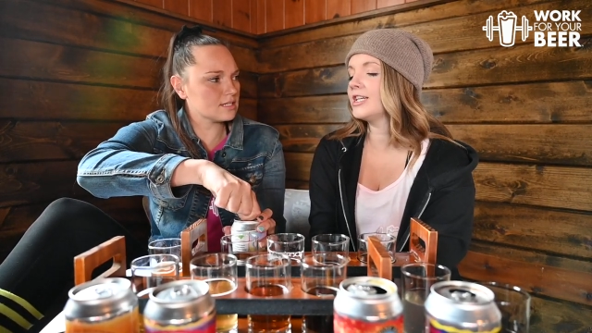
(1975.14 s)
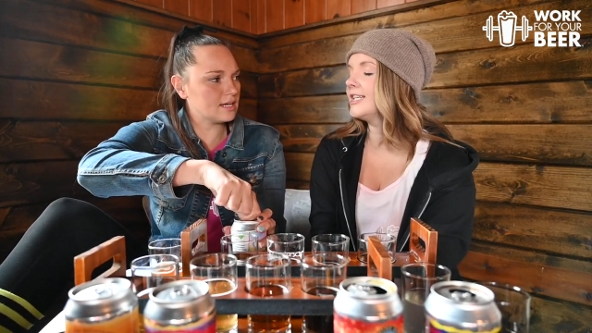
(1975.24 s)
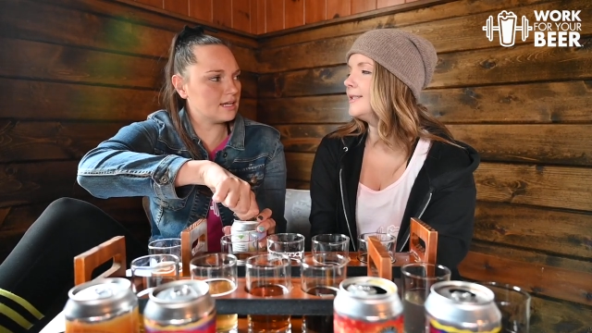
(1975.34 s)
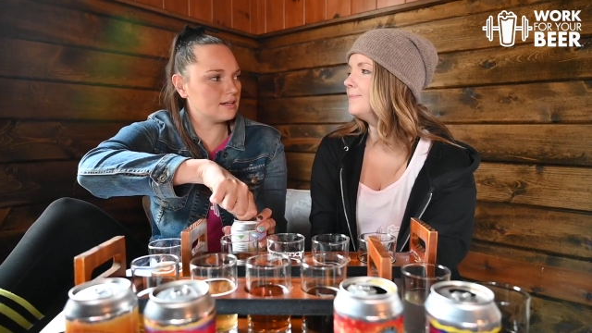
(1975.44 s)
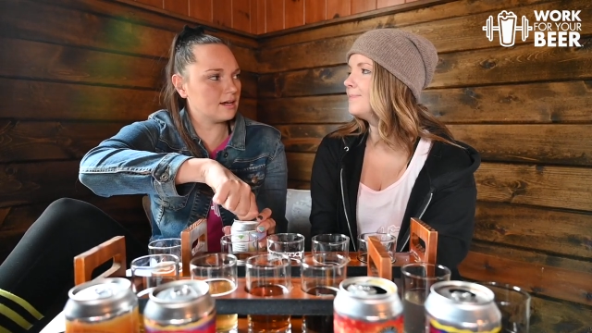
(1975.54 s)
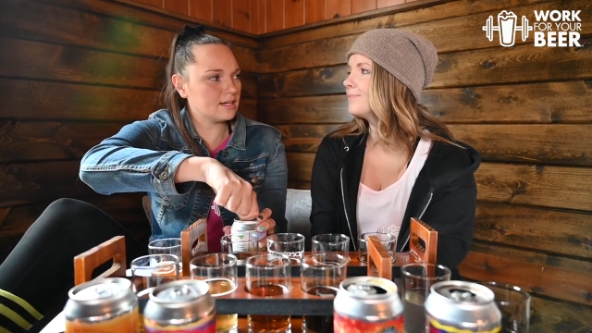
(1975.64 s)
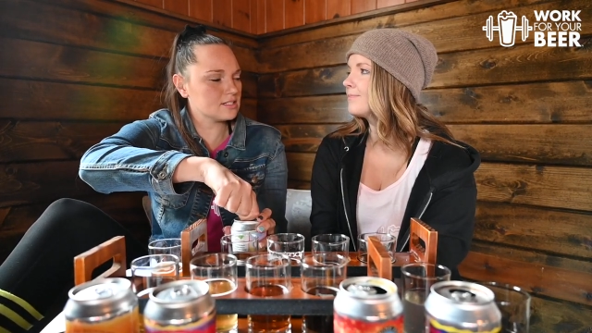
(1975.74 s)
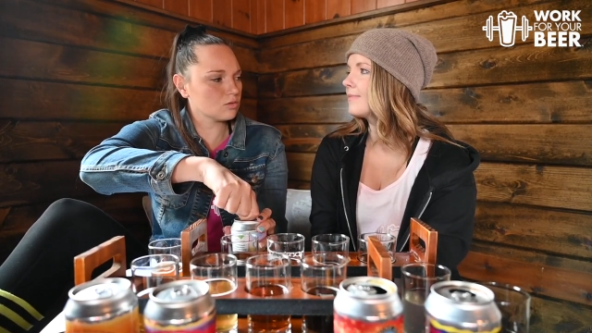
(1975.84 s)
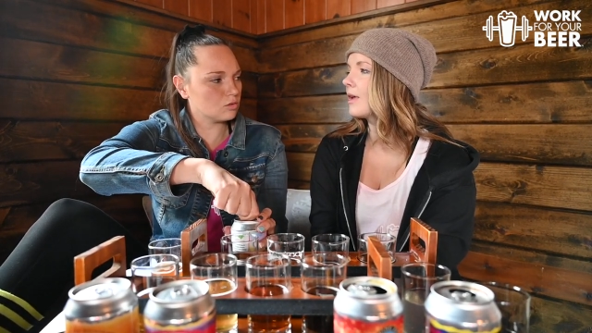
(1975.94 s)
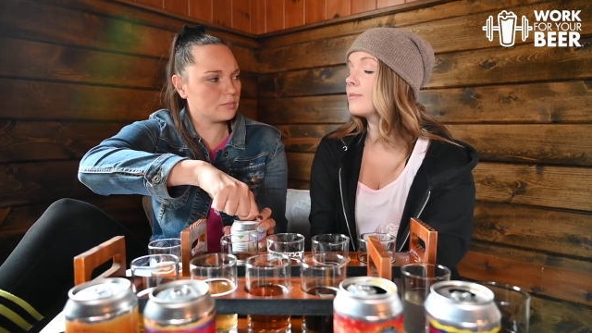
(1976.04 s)
Speaker 1: did in high
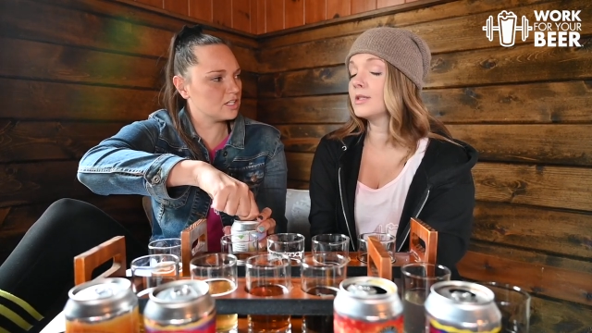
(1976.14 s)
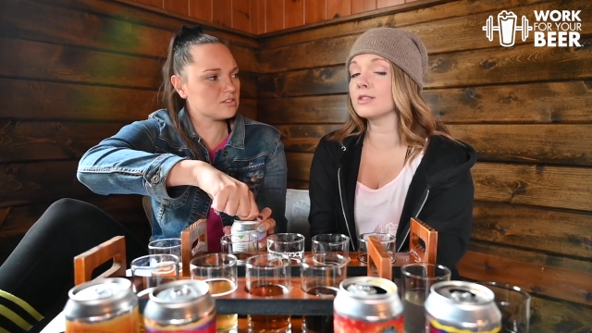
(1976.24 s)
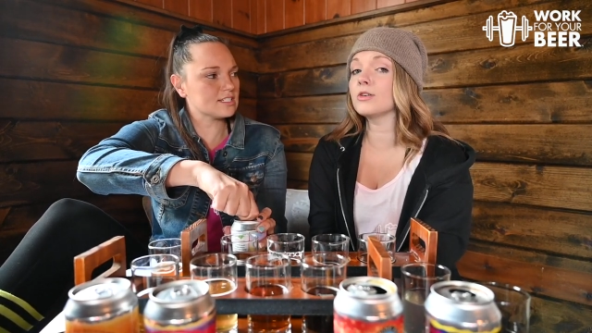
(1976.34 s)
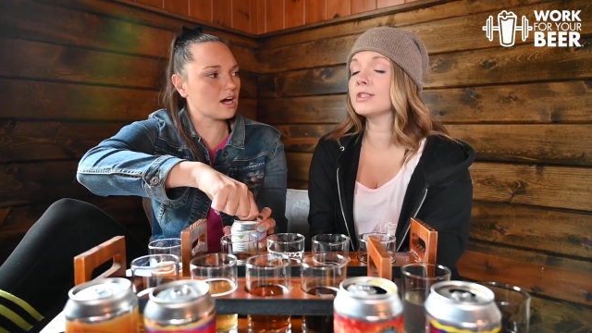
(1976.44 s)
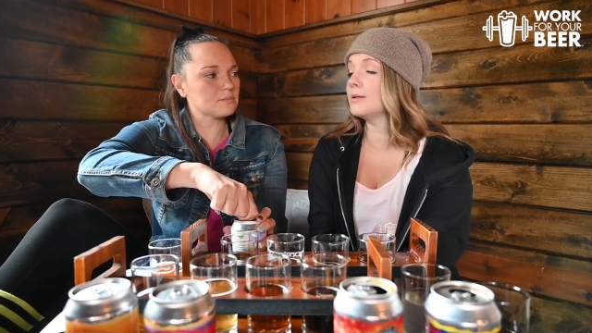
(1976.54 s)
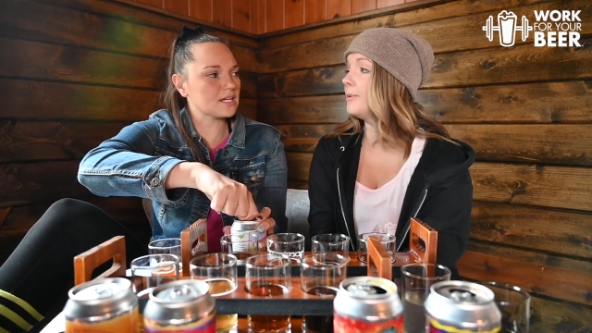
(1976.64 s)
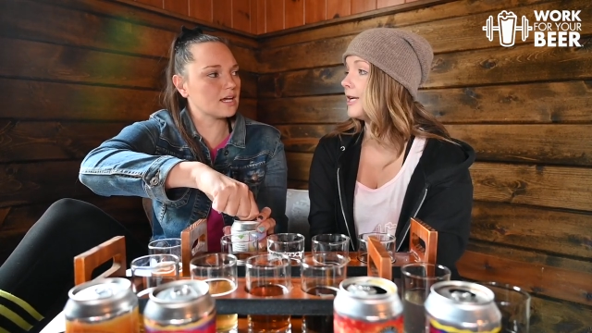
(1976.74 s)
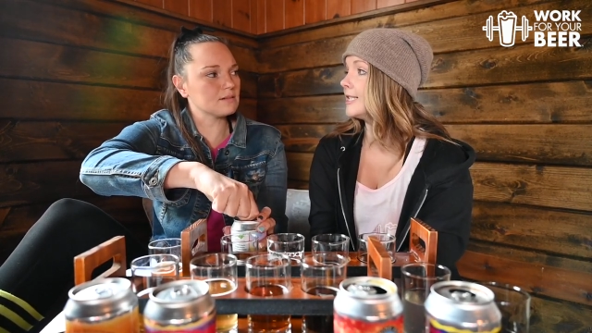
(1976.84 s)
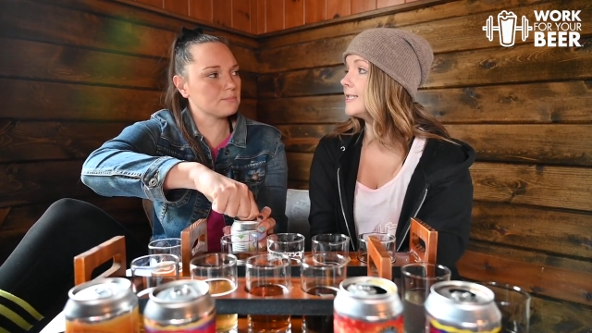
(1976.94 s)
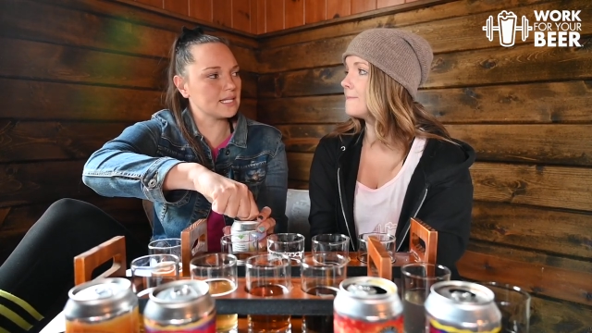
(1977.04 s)
school, but musicals you stopped
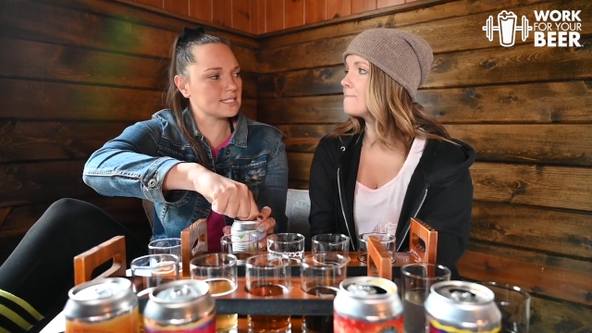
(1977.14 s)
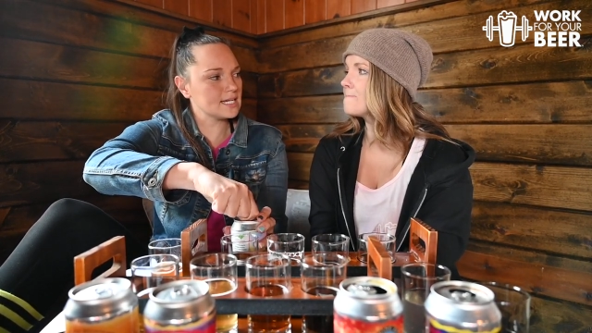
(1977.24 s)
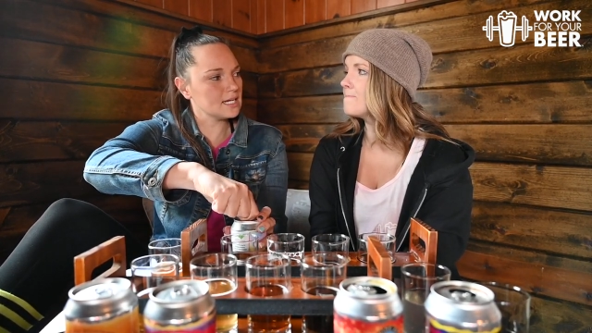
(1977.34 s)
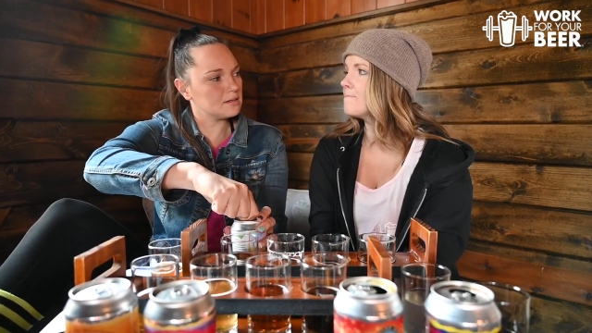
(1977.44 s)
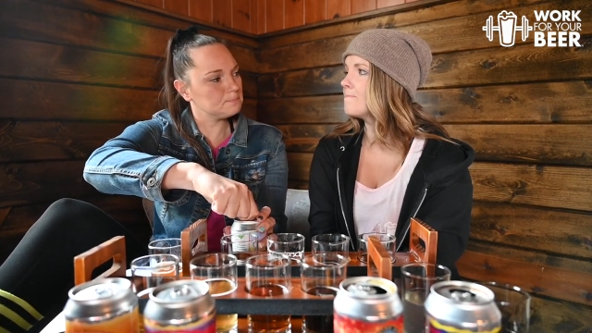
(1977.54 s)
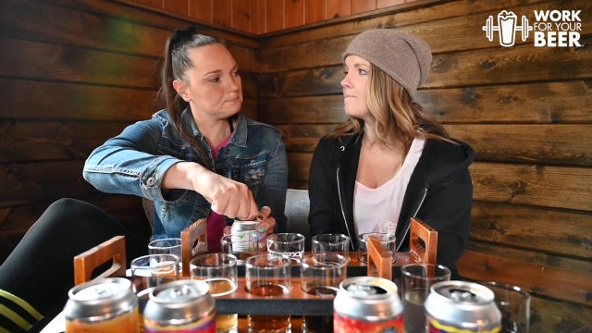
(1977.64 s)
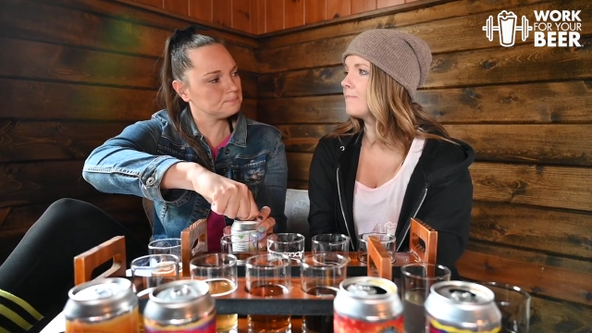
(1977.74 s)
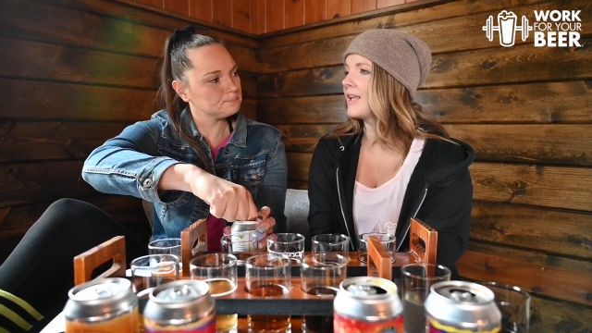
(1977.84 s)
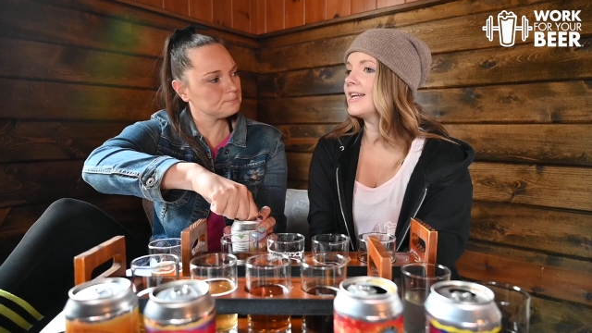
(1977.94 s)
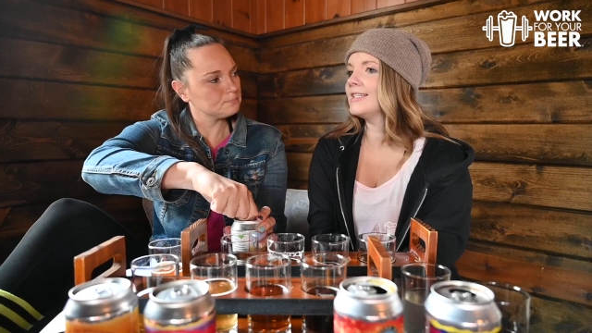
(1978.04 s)
at
Speaker 2: Penn State.
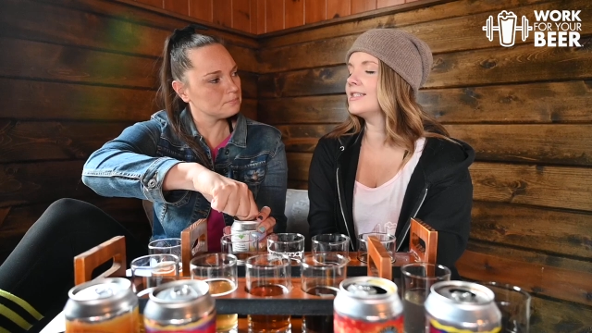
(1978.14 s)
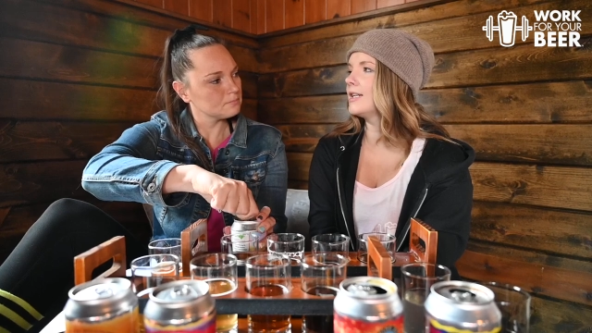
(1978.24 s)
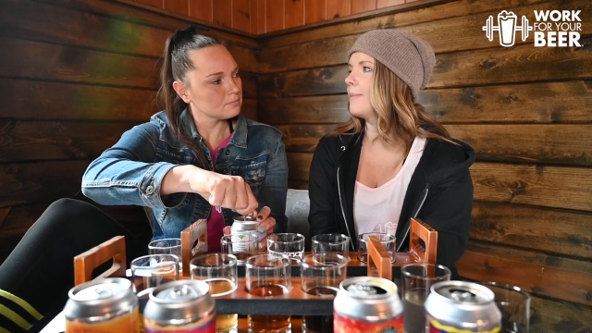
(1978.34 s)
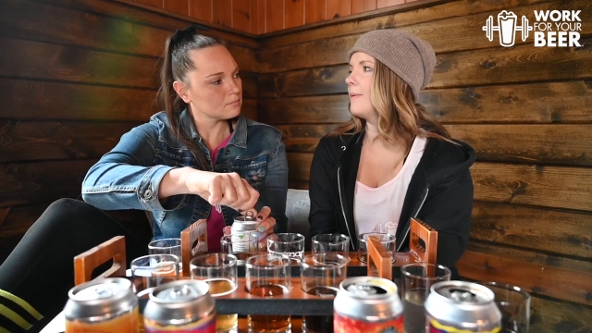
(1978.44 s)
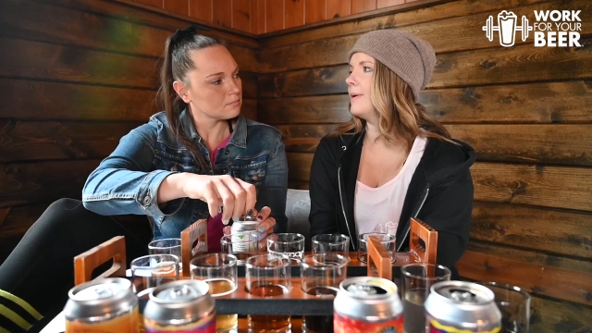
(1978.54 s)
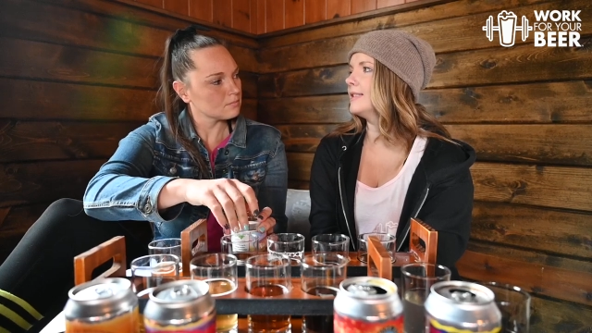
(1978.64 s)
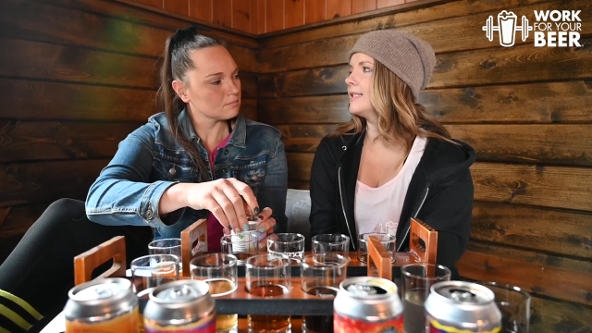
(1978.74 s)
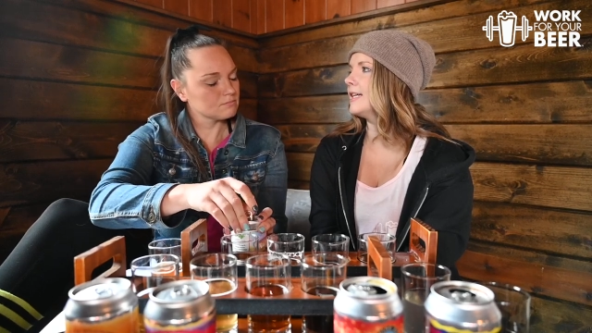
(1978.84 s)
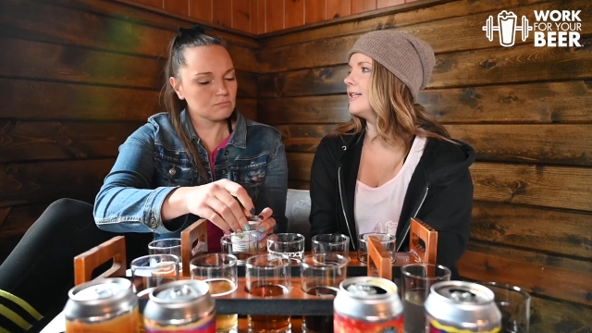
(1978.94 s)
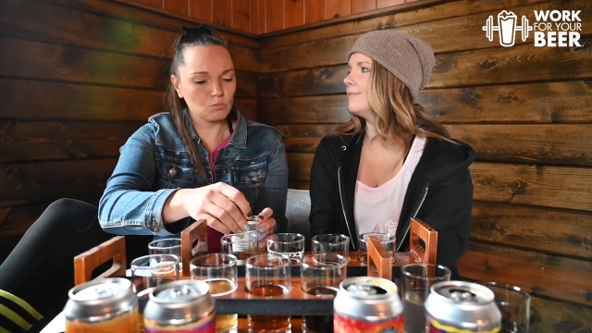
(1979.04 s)
I did stop at Penn
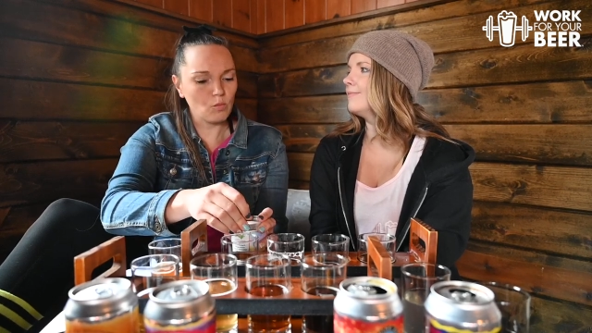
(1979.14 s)
State.